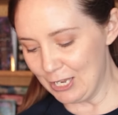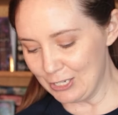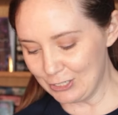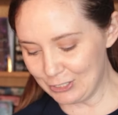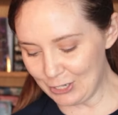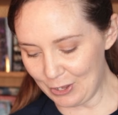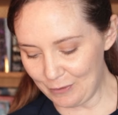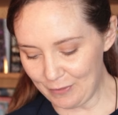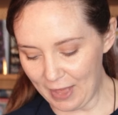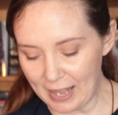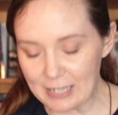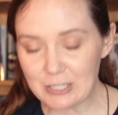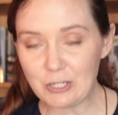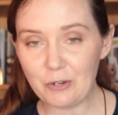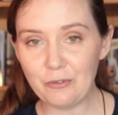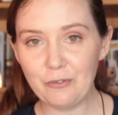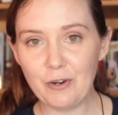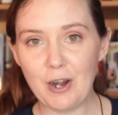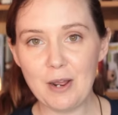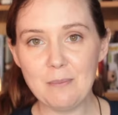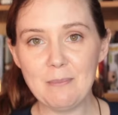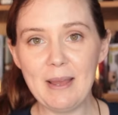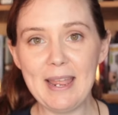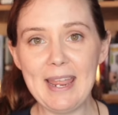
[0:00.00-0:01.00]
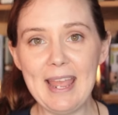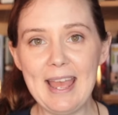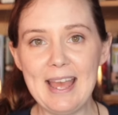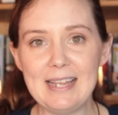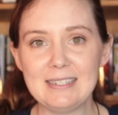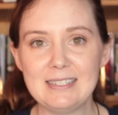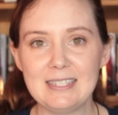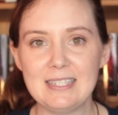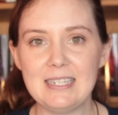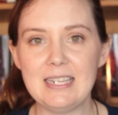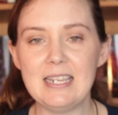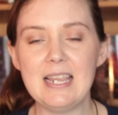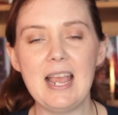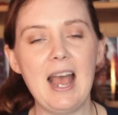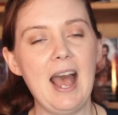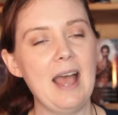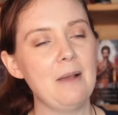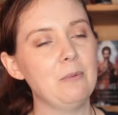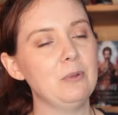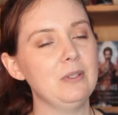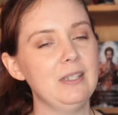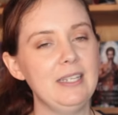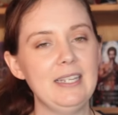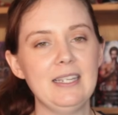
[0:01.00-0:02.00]
So that's over on my Etsy.
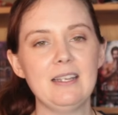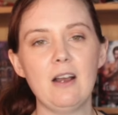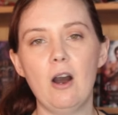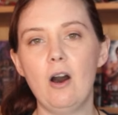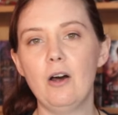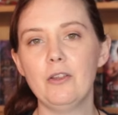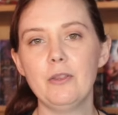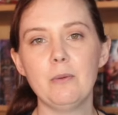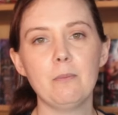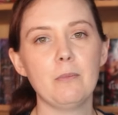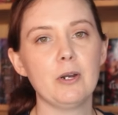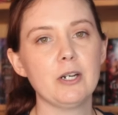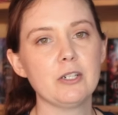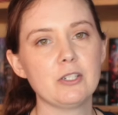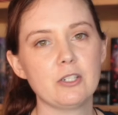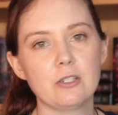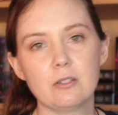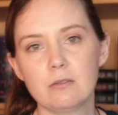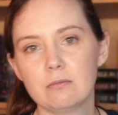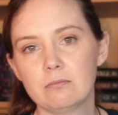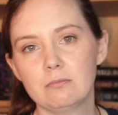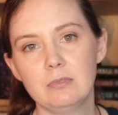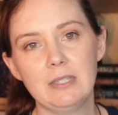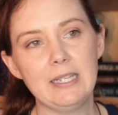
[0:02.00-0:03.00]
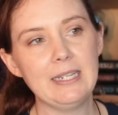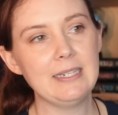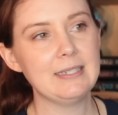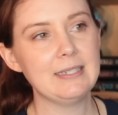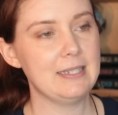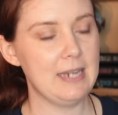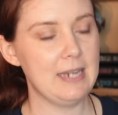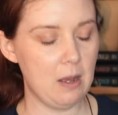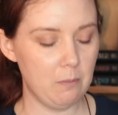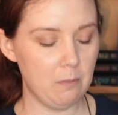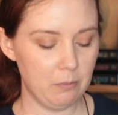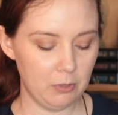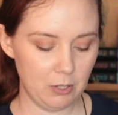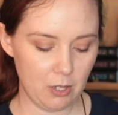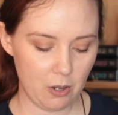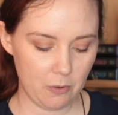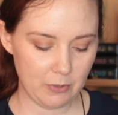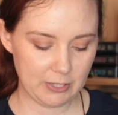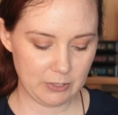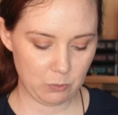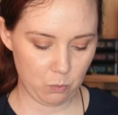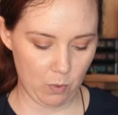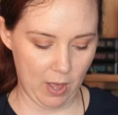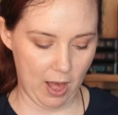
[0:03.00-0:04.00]
I will link all the merch links down
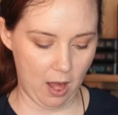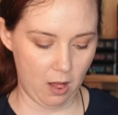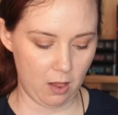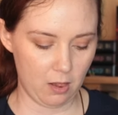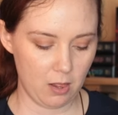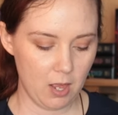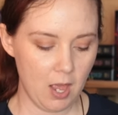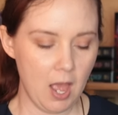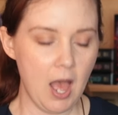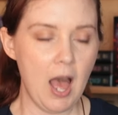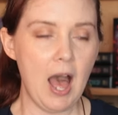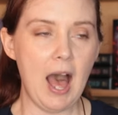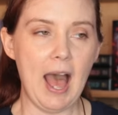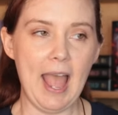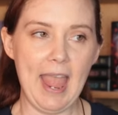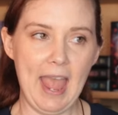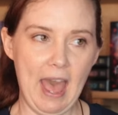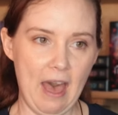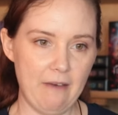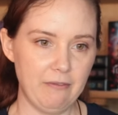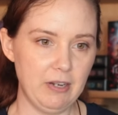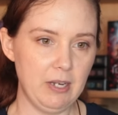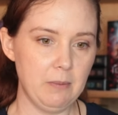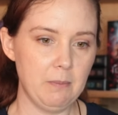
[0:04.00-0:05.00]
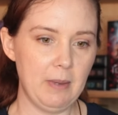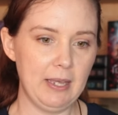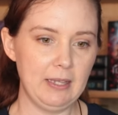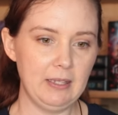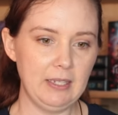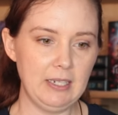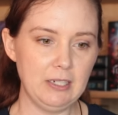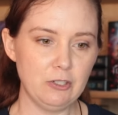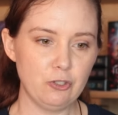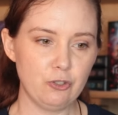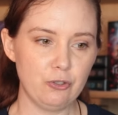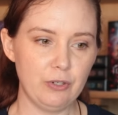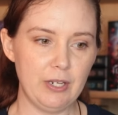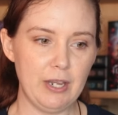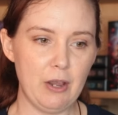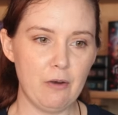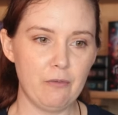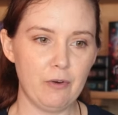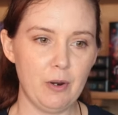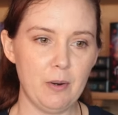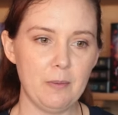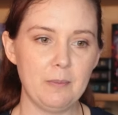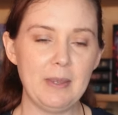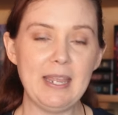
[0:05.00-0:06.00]
below as well. I have it in my link tree
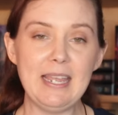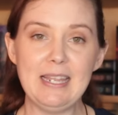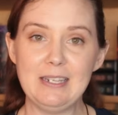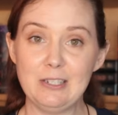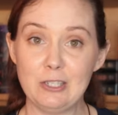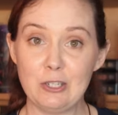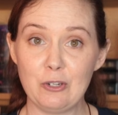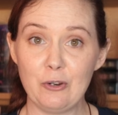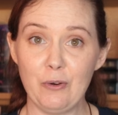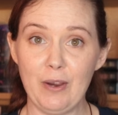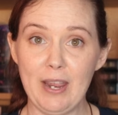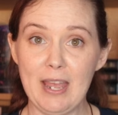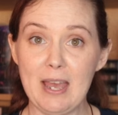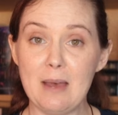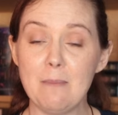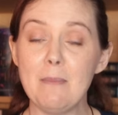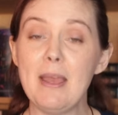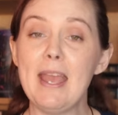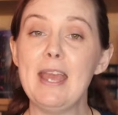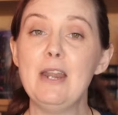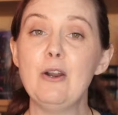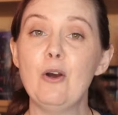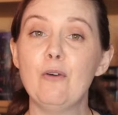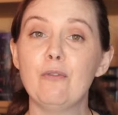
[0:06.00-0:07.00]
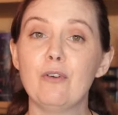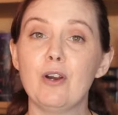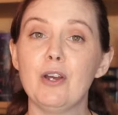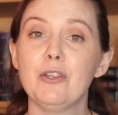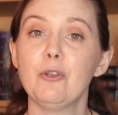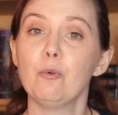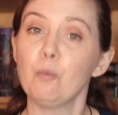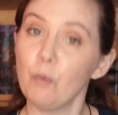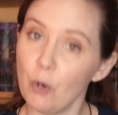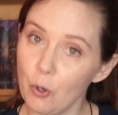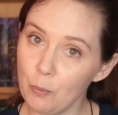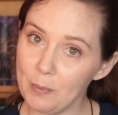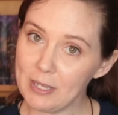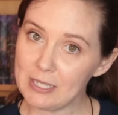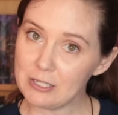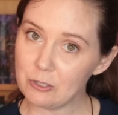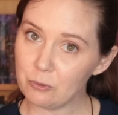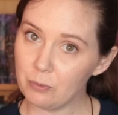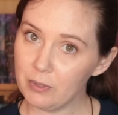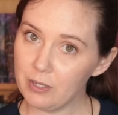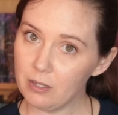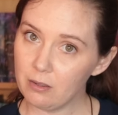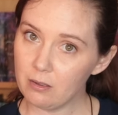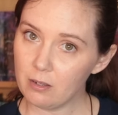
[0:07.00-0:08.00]
over on my Instagram and over on the
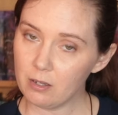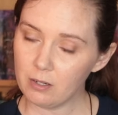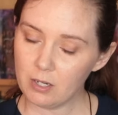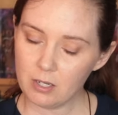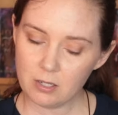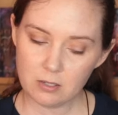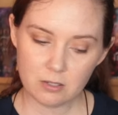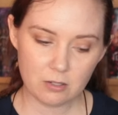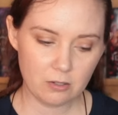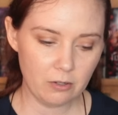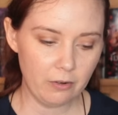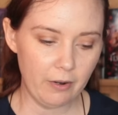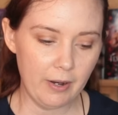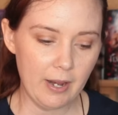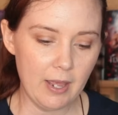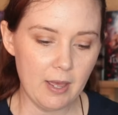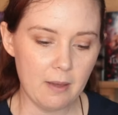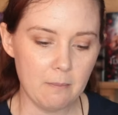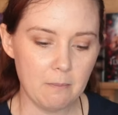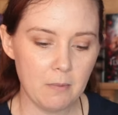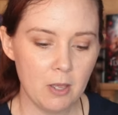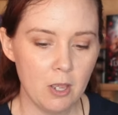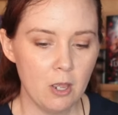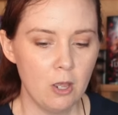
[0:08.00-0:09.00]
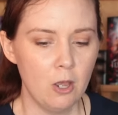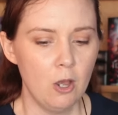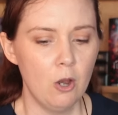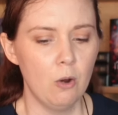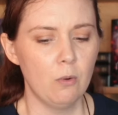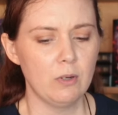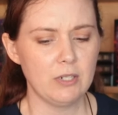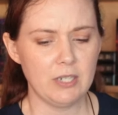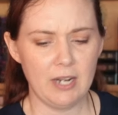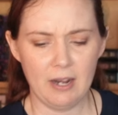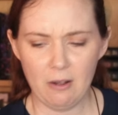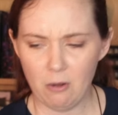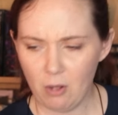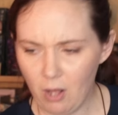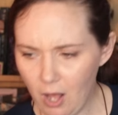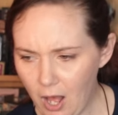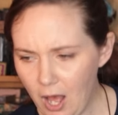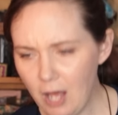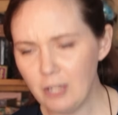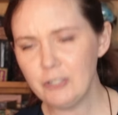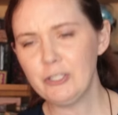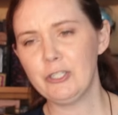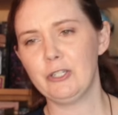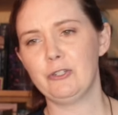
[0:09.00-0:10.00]
Romance Readathon Instagram, which I will
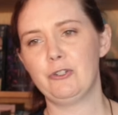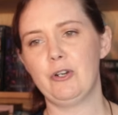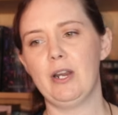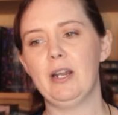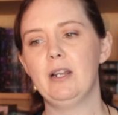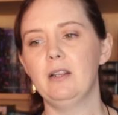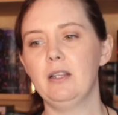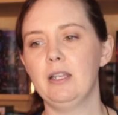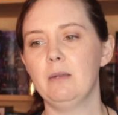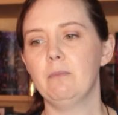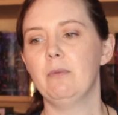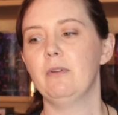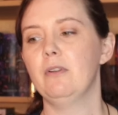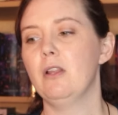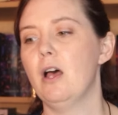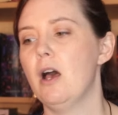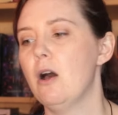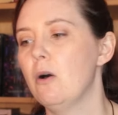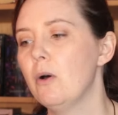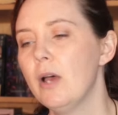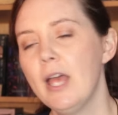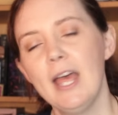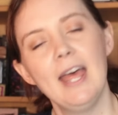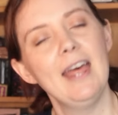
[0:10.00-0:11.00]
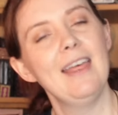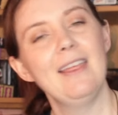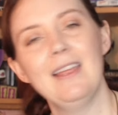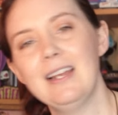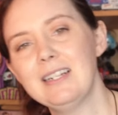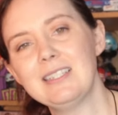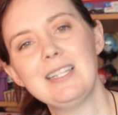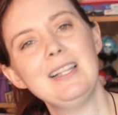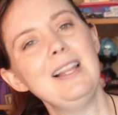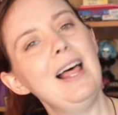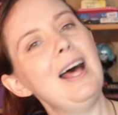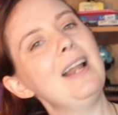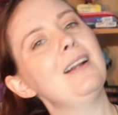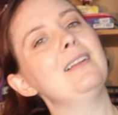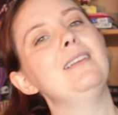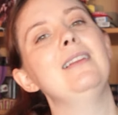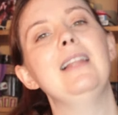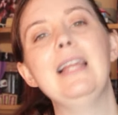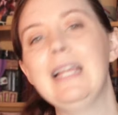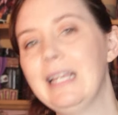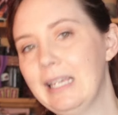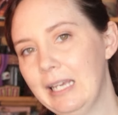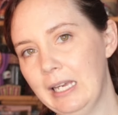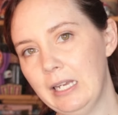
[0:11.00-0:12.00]
also try to link below. There's a lot of
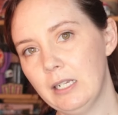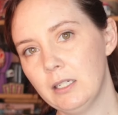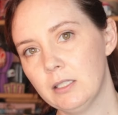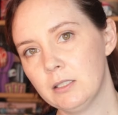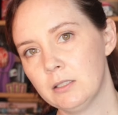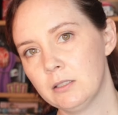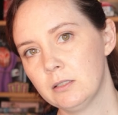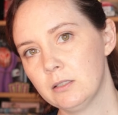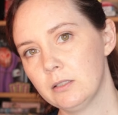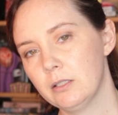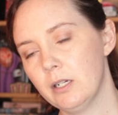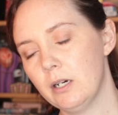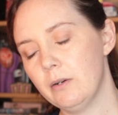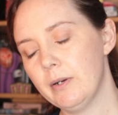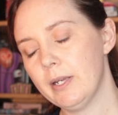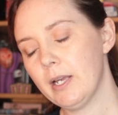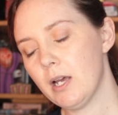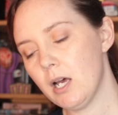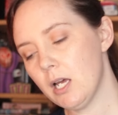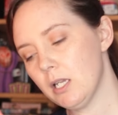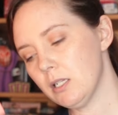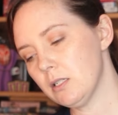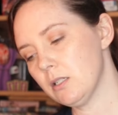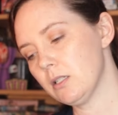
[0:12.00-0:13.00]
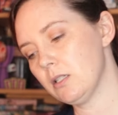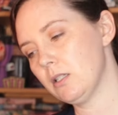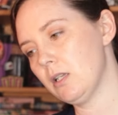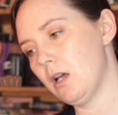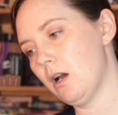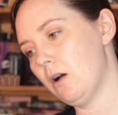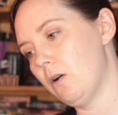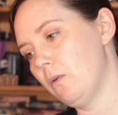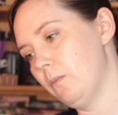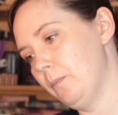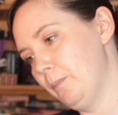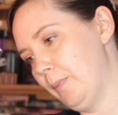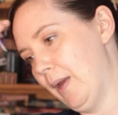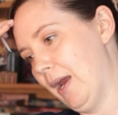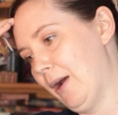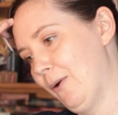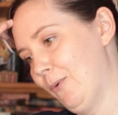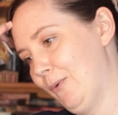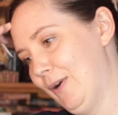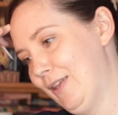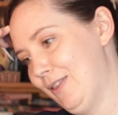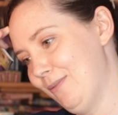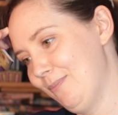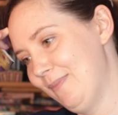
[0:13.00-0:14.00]
linking going on, so bear
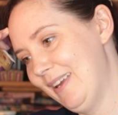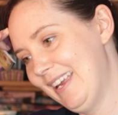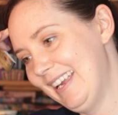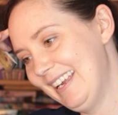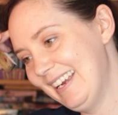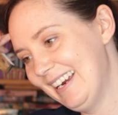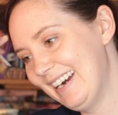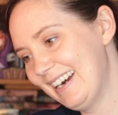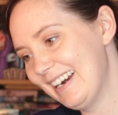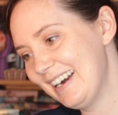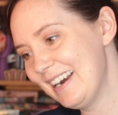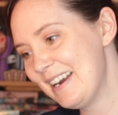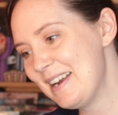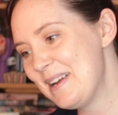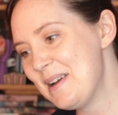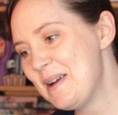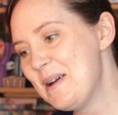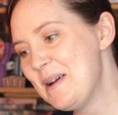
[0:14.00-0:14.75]
with me here.